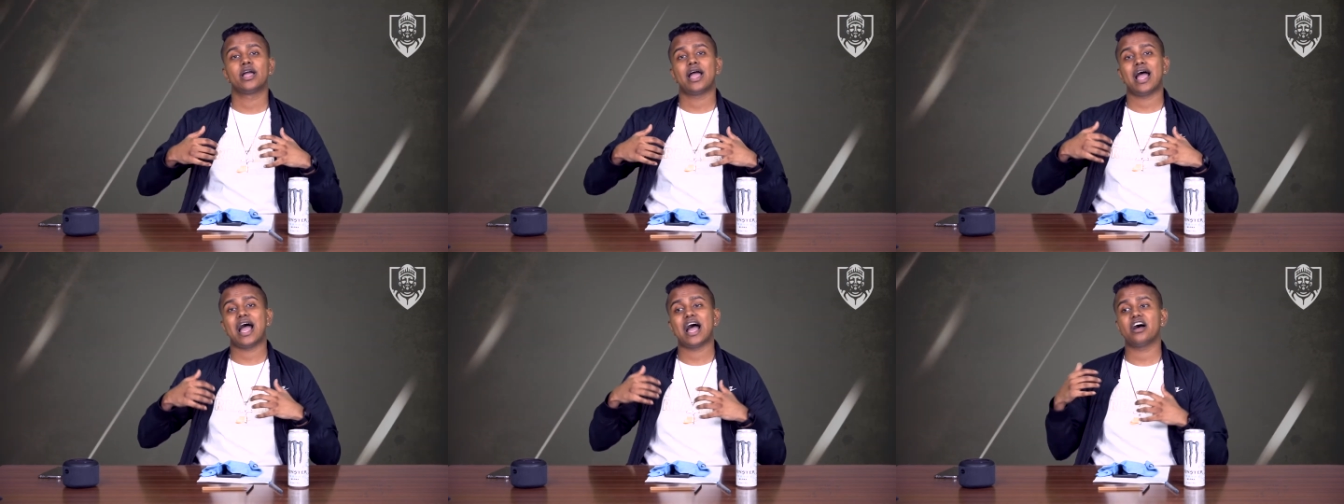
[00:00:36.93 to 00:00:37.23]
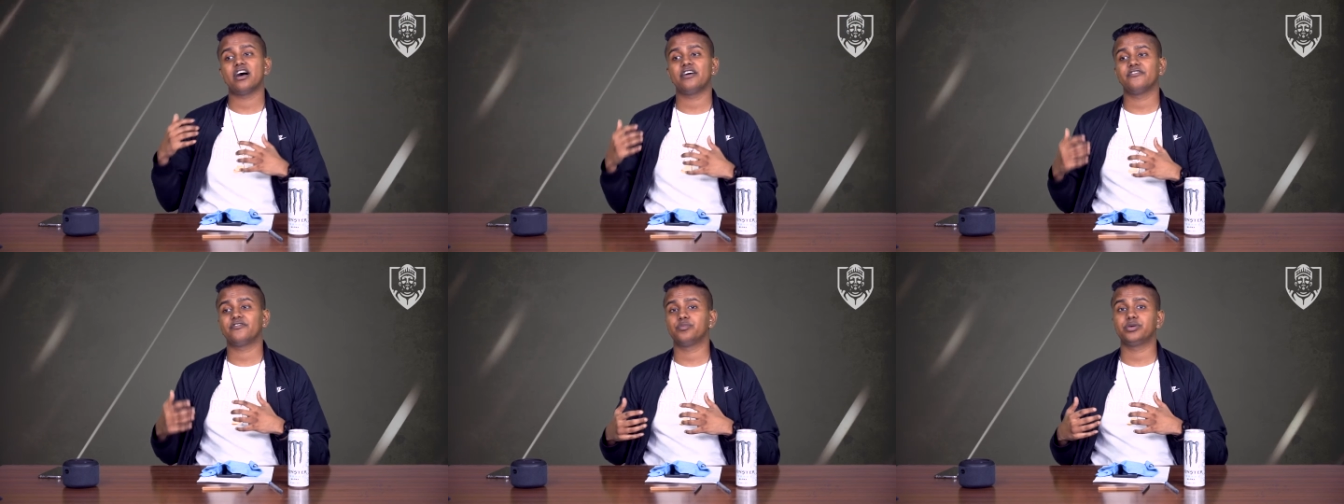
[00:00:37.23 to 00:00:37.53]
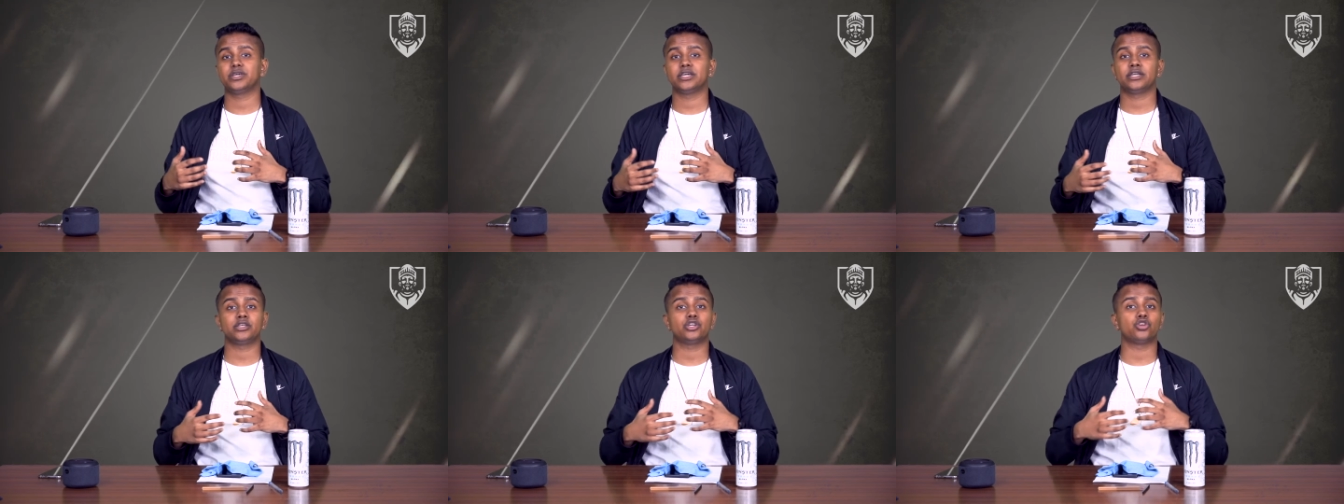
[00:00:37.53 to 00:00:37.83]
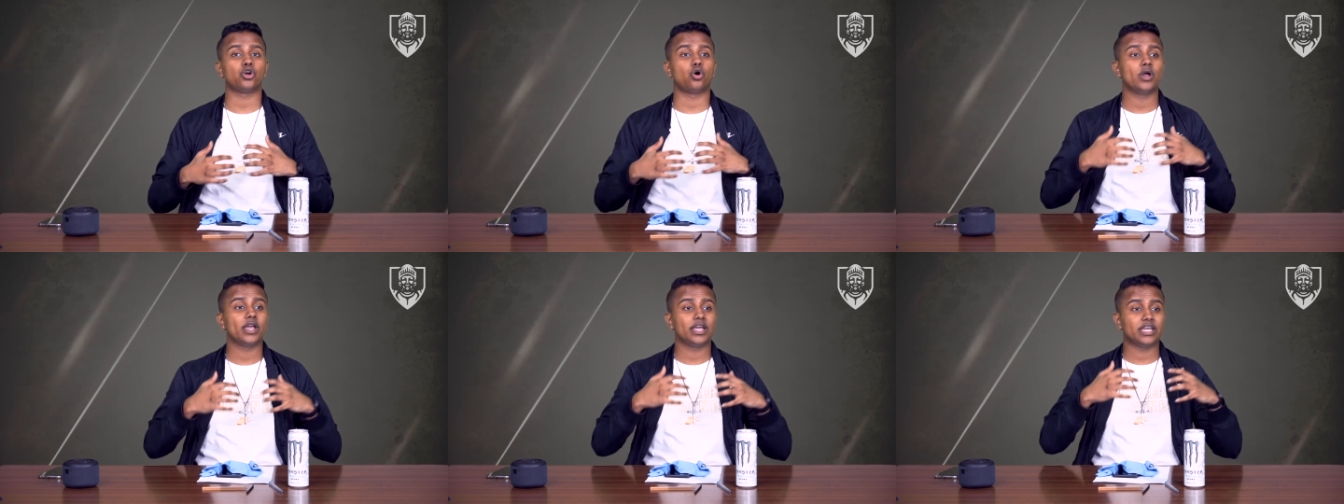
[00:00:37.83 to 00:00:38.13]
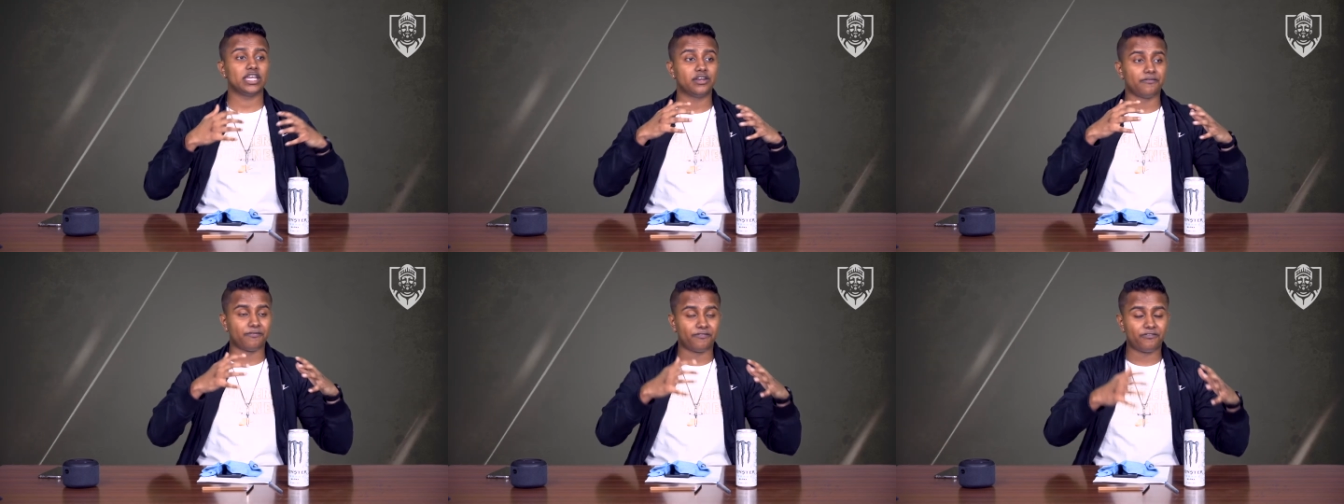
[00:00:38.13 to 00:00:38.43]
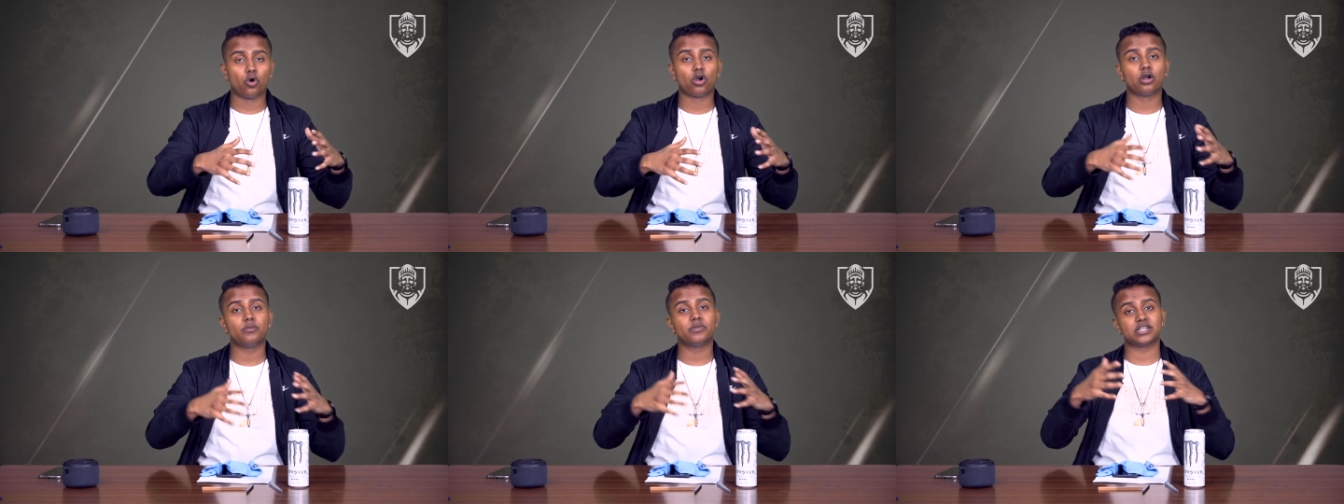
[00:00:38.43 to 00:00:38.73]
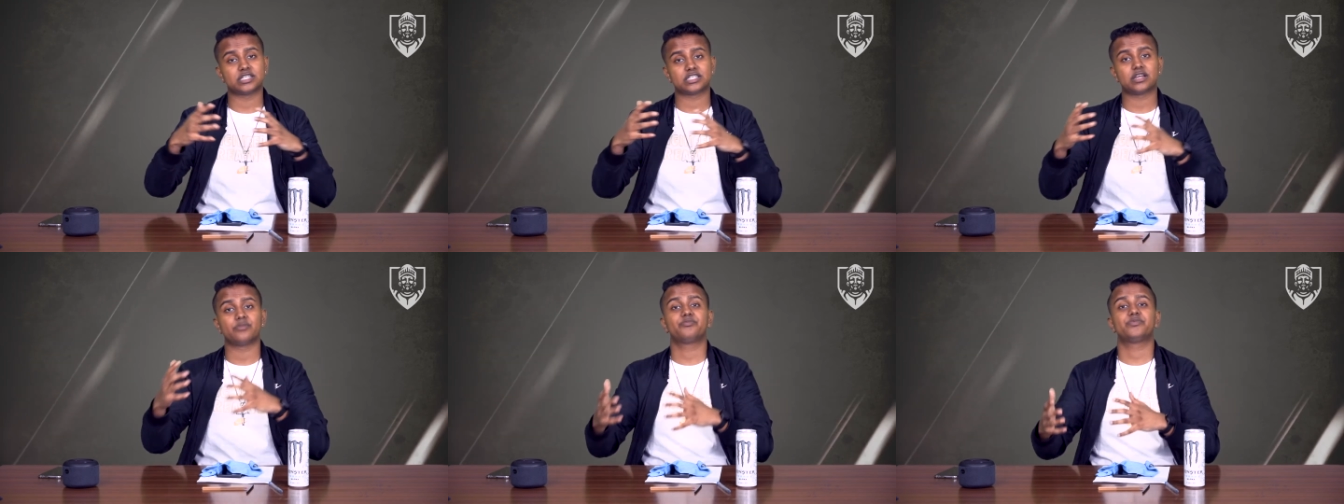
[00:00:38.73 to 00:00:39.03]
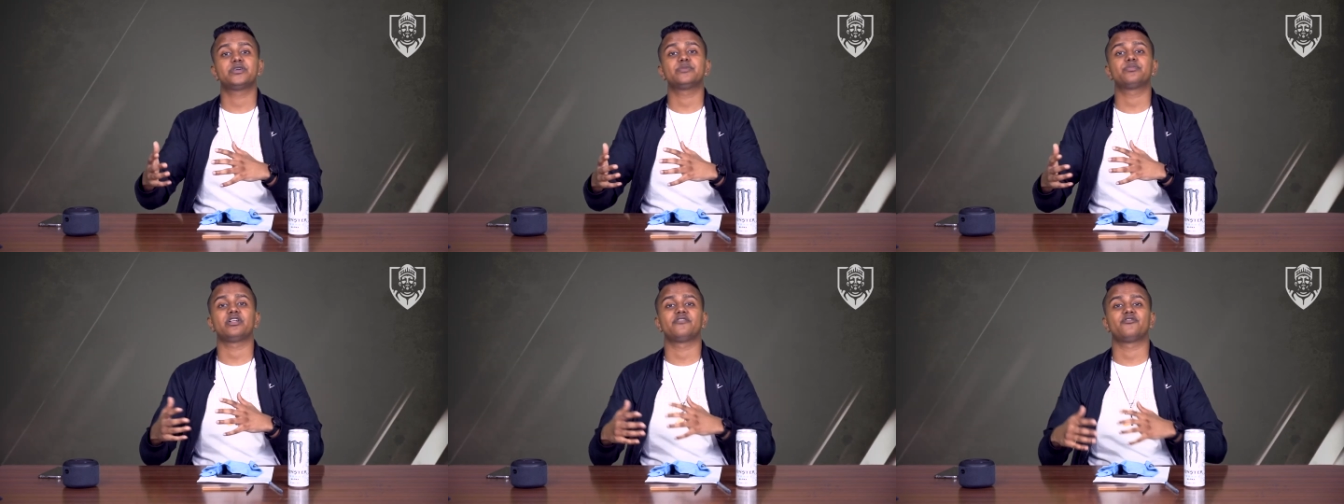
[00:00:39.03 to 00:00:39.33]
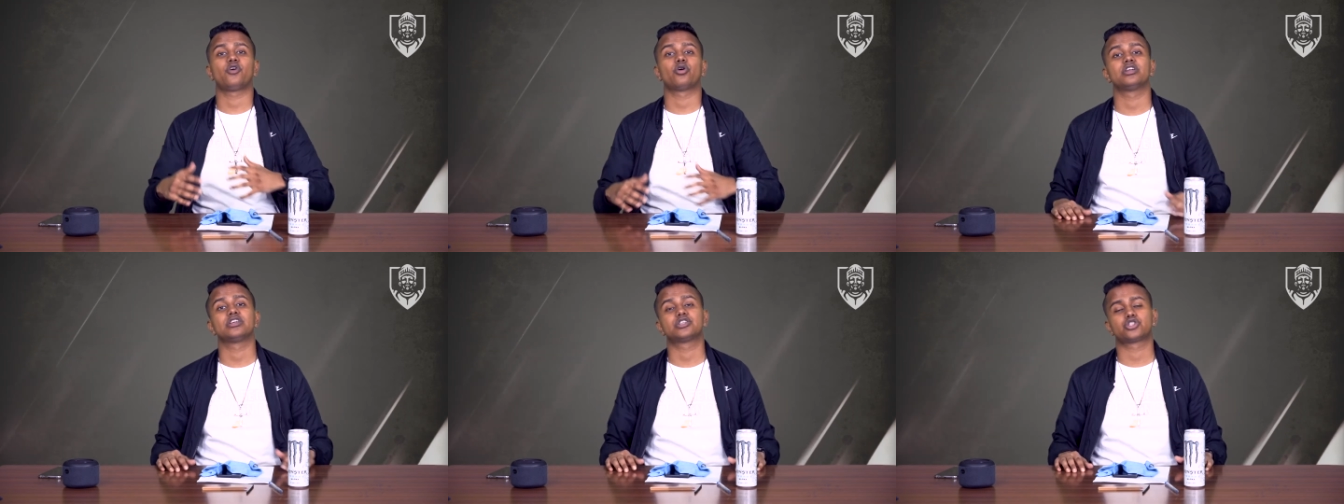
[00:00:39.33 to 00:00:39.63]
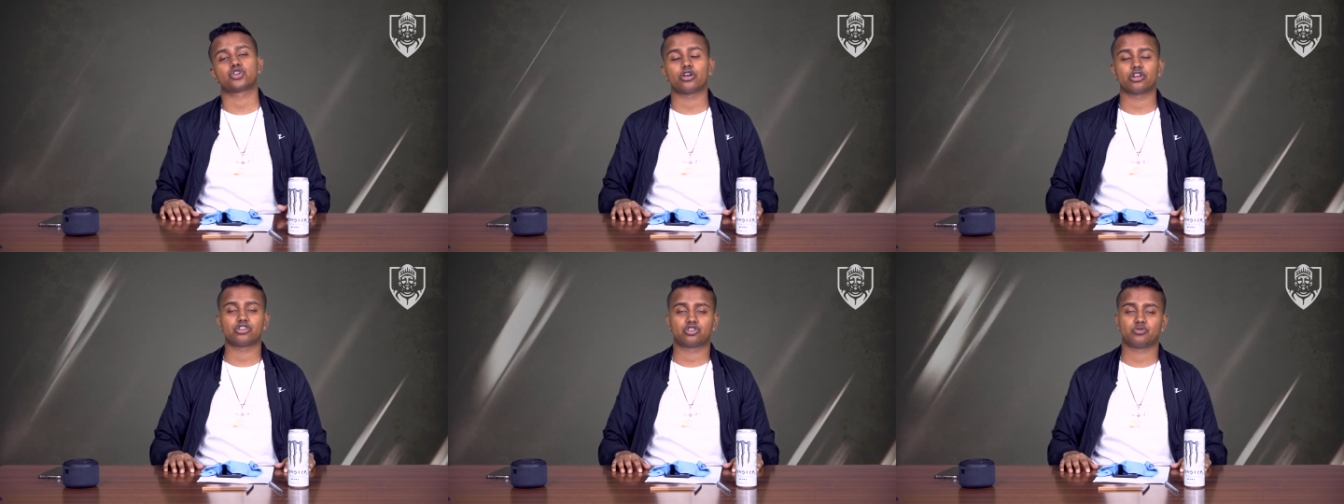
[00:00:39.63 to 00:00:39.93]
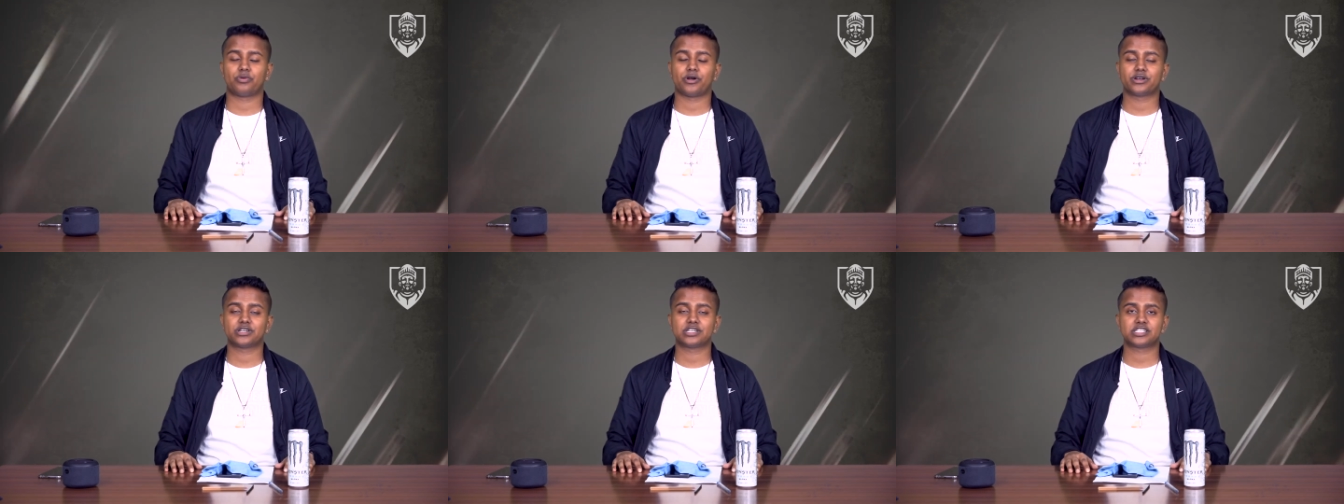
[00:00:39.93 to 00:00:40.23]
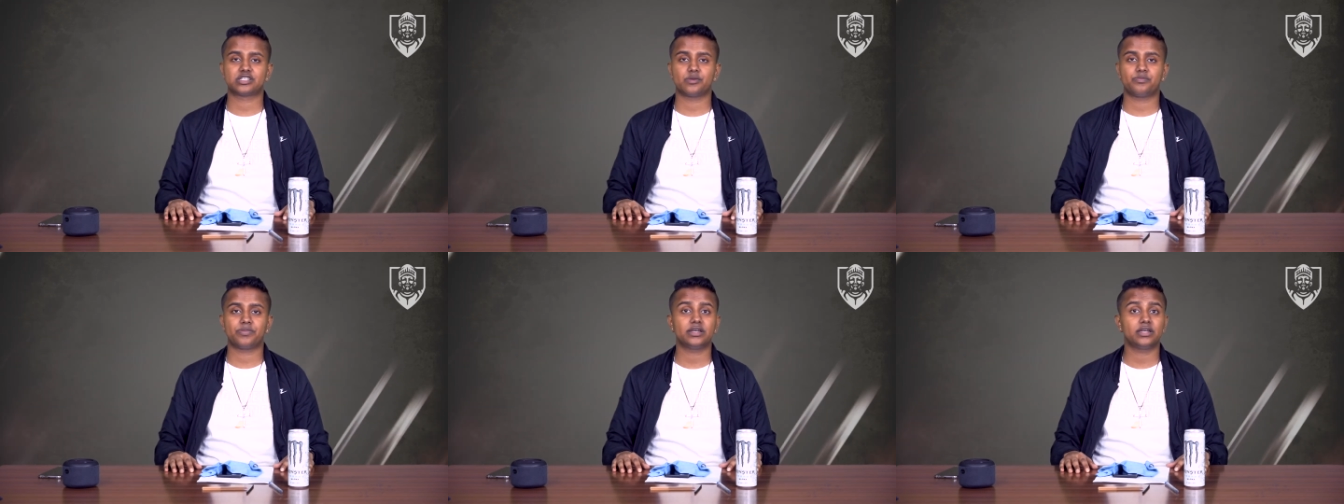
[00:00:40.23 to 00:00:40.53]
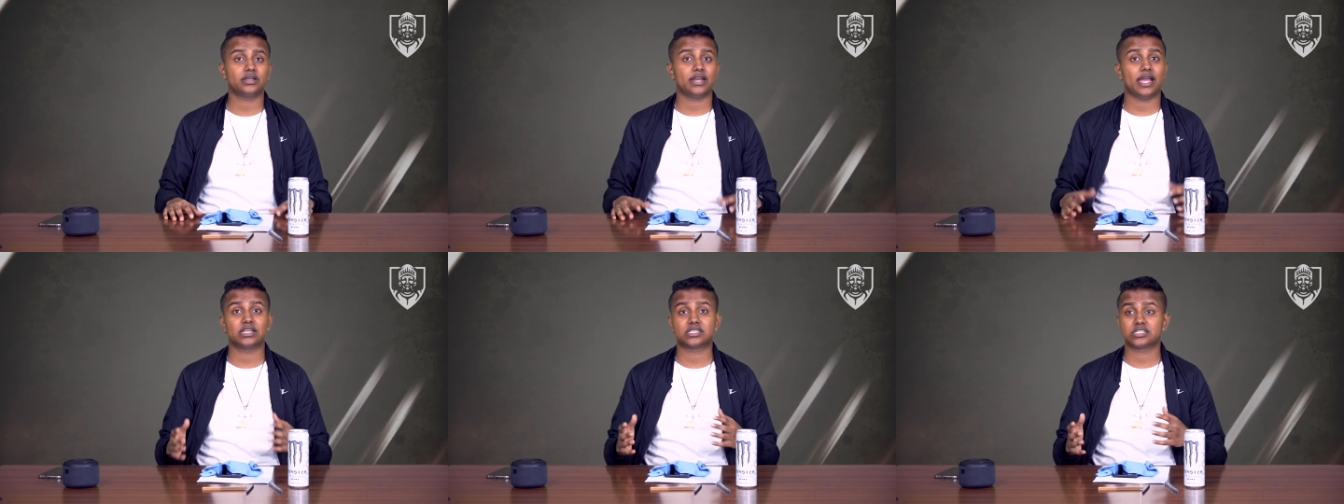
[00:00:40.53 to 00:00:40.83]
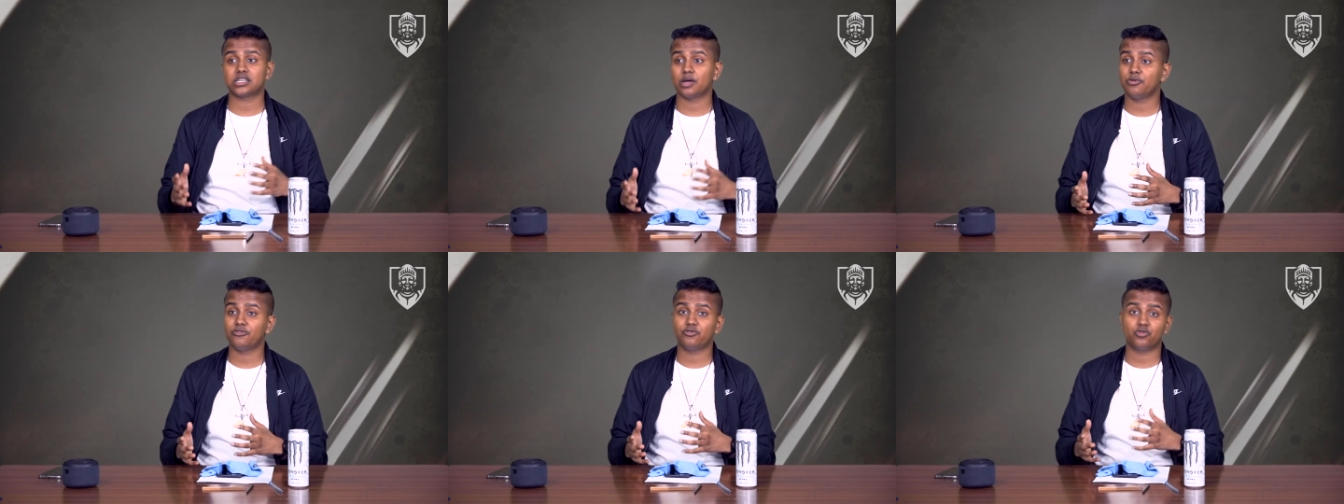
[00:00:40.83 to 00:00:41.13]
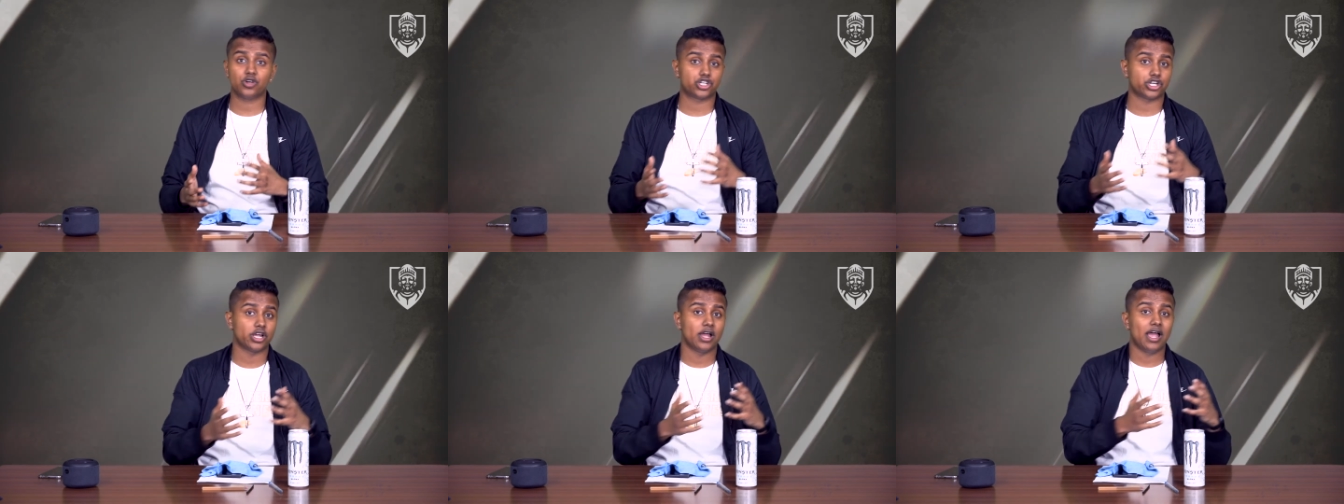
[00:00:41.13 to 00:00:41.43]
have been you know informed and some people have already started to participate in and some of which